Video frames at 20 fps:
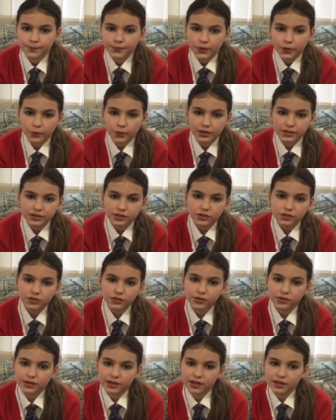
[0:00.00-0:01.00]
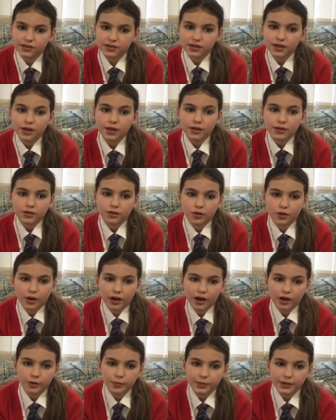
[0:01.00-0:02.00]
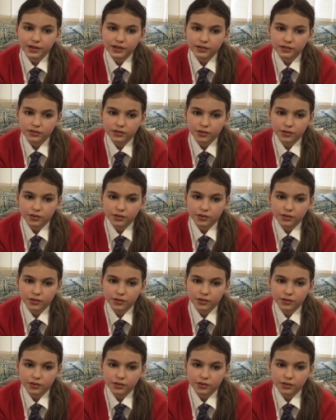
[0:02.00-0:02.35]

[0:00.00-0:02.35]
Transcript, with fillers: When you do this, you are helping